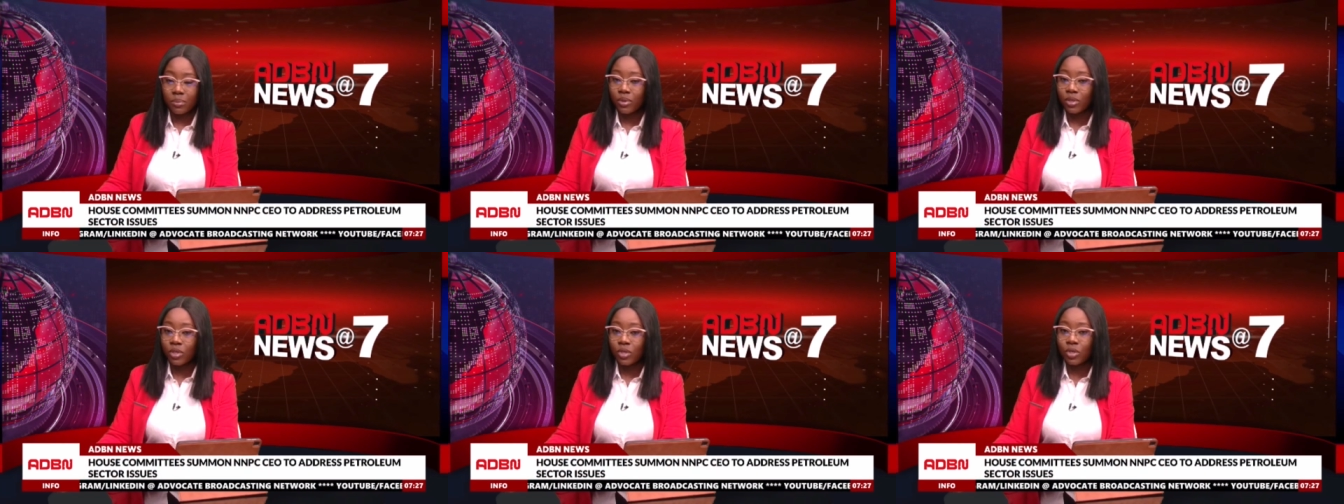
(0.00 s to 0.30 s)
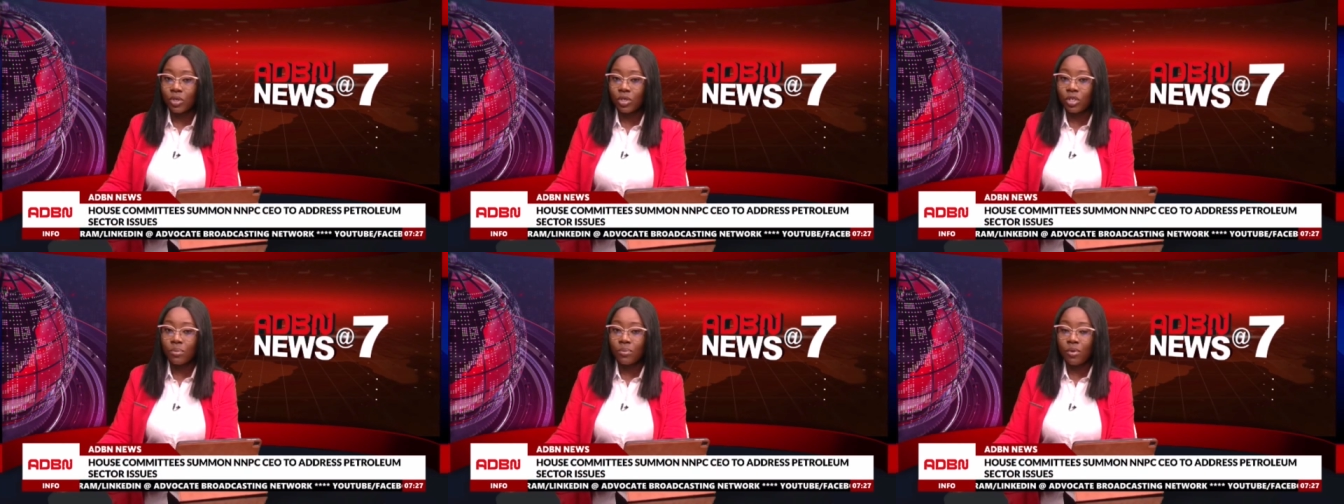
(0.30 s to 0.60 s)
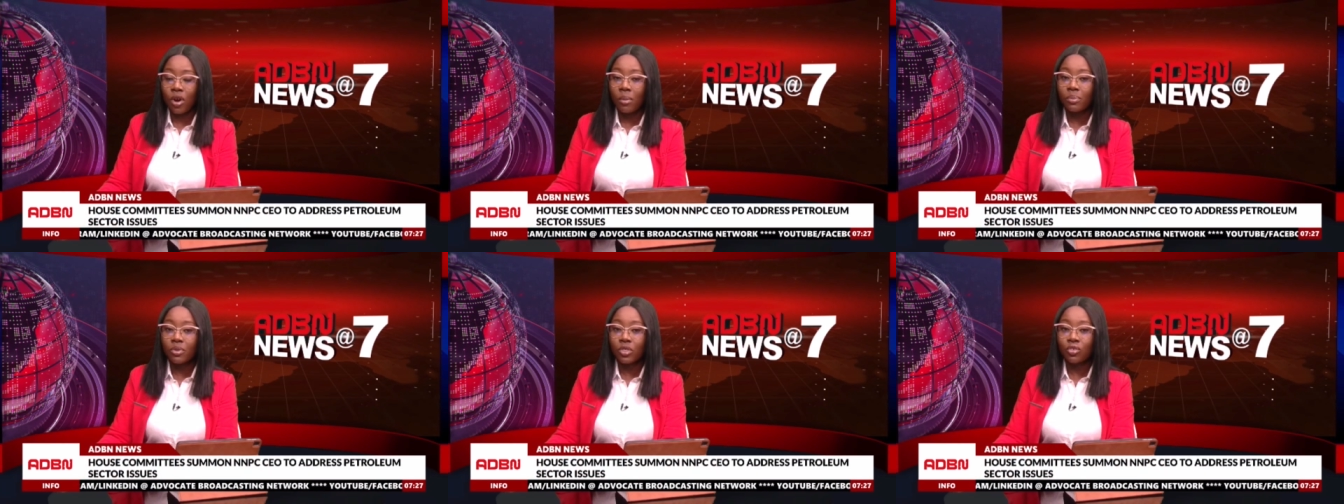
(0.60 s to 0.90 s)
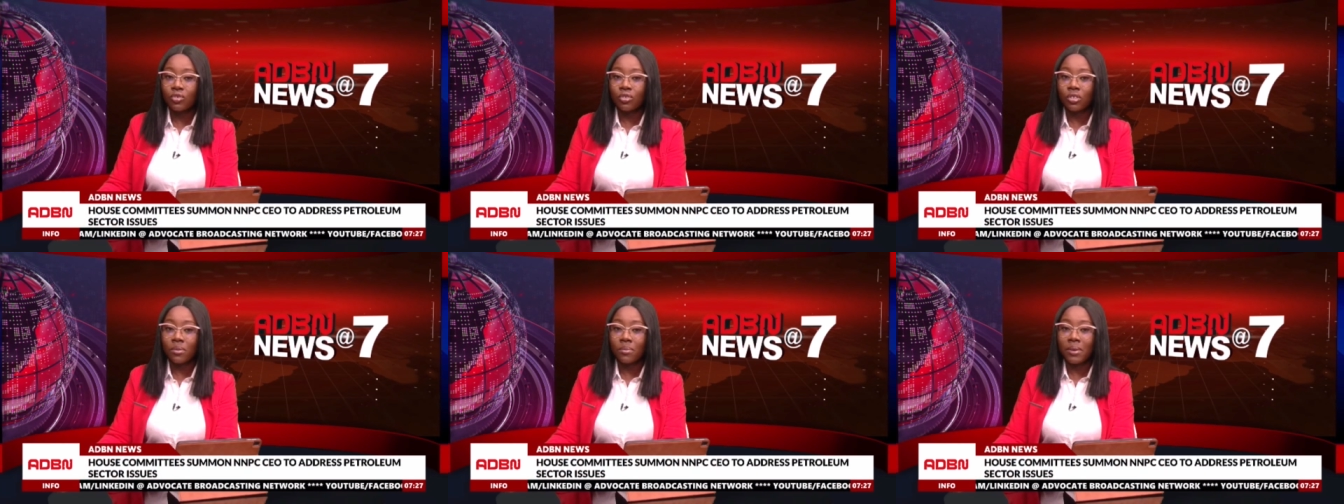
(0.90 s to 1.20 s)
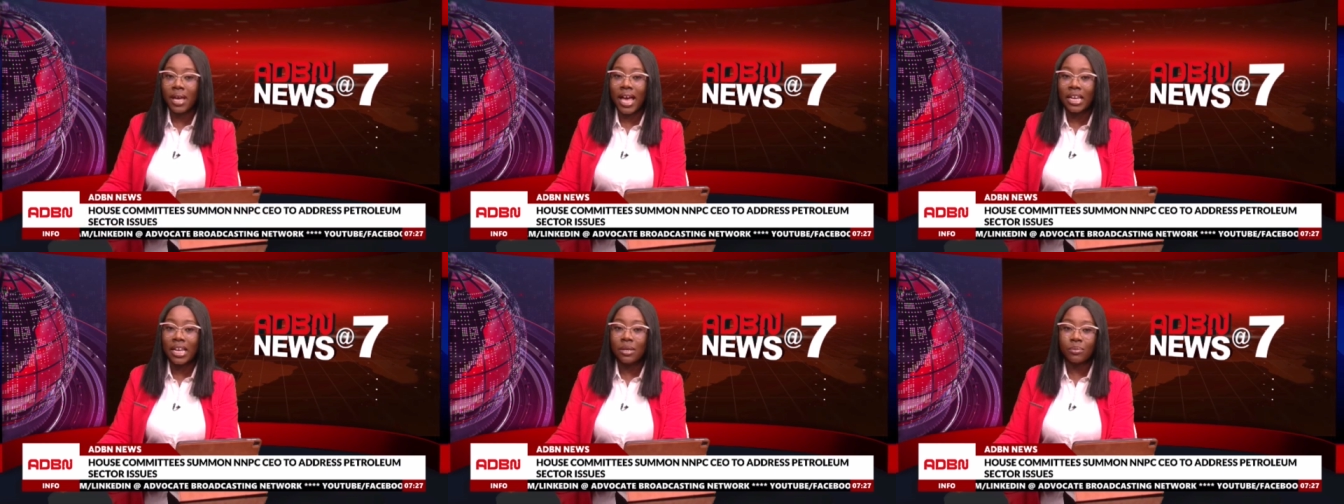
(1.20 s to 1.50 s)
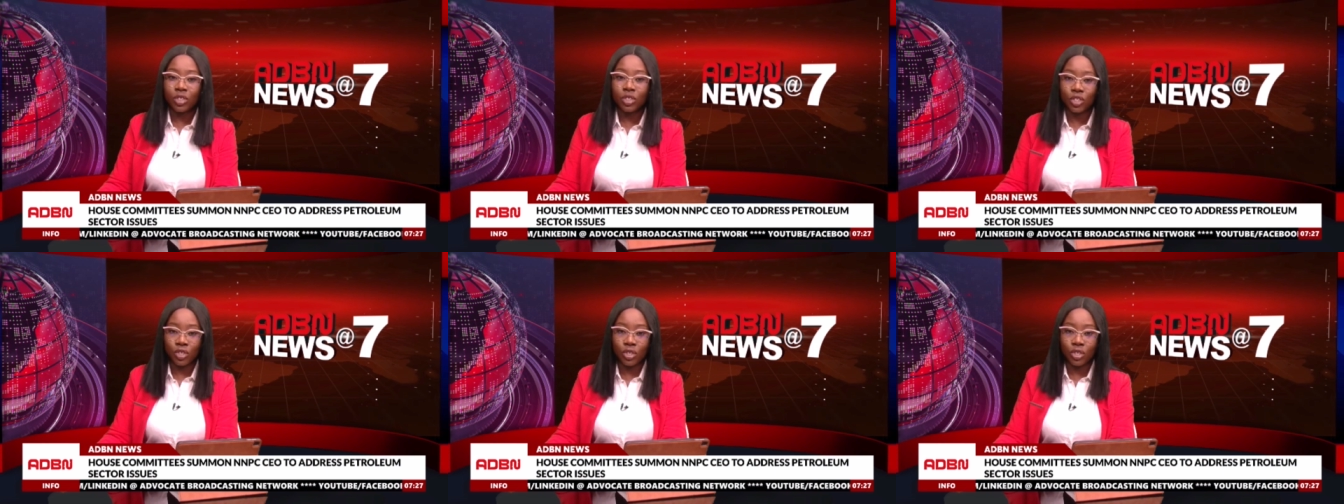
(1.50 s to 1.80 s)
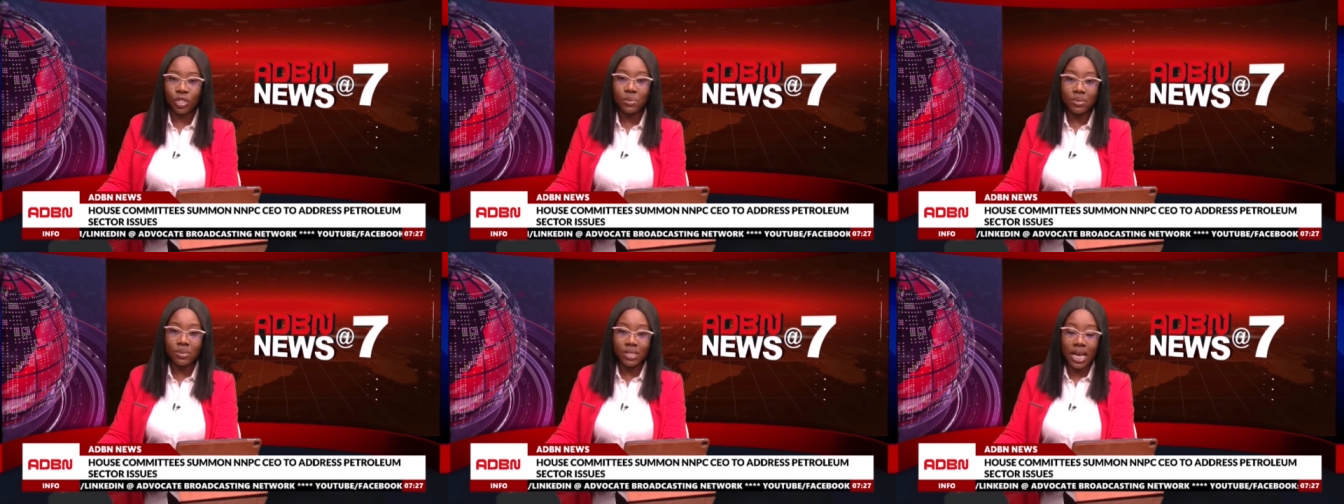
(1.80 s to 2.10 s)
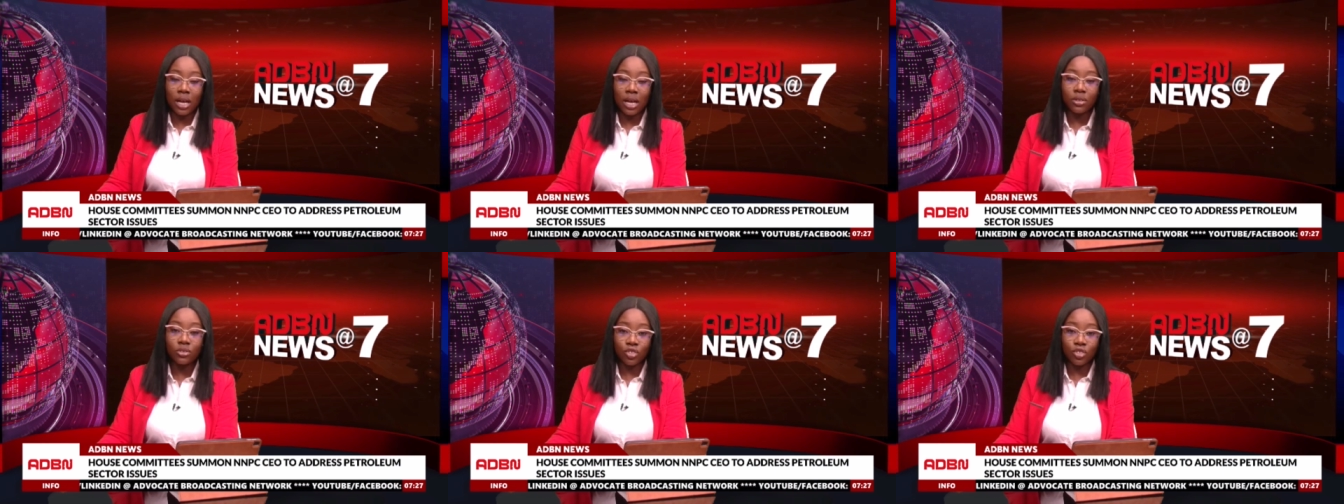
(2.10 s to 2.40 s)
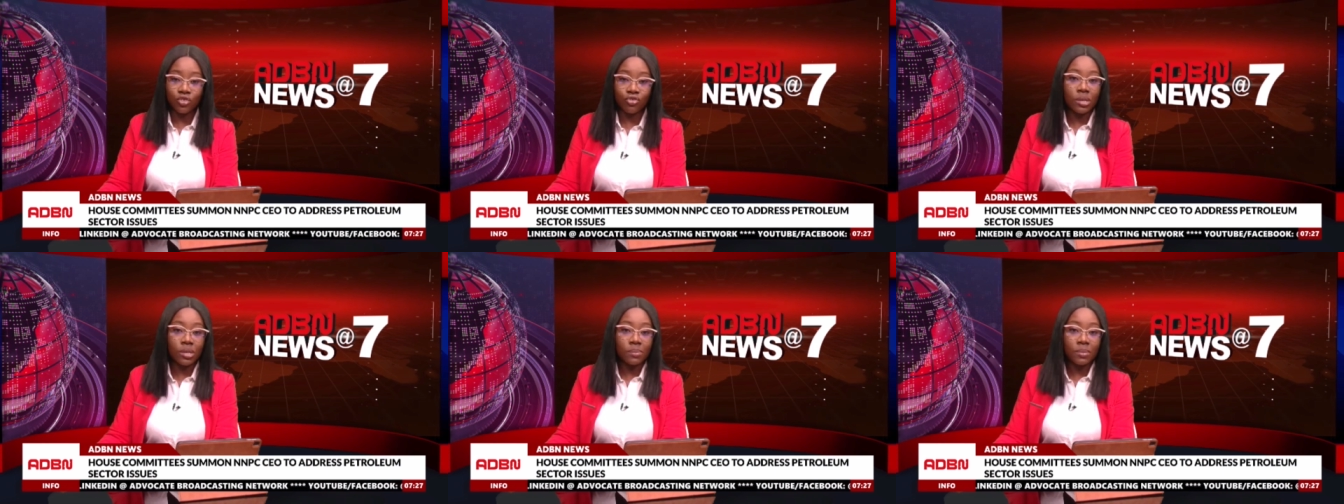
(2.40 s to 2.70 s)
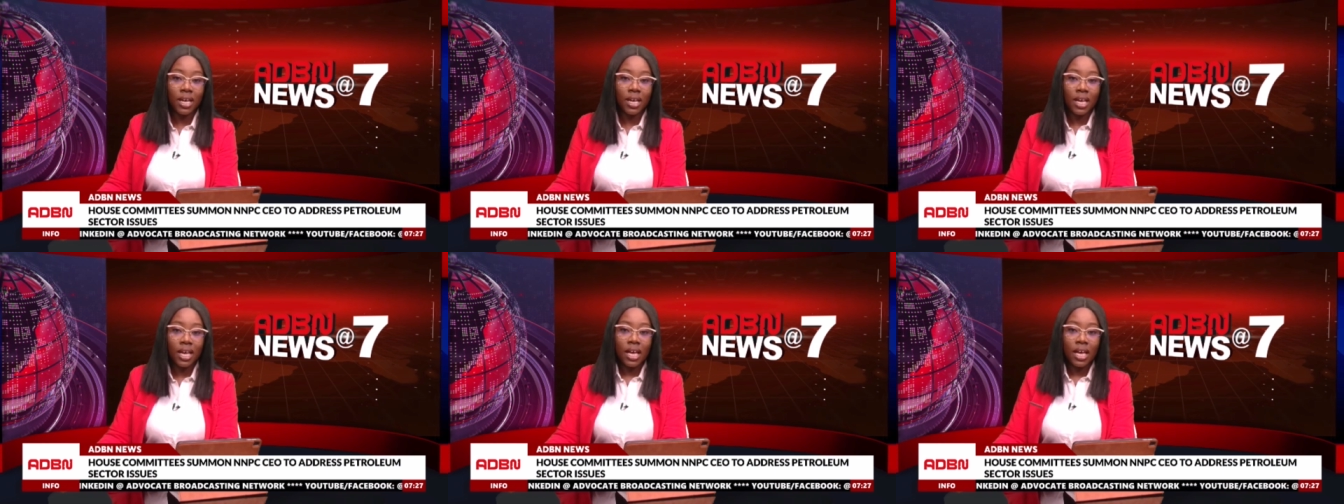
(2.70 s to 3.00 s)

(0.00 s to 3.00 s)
Petroleum Upstream and Petroleum Downstream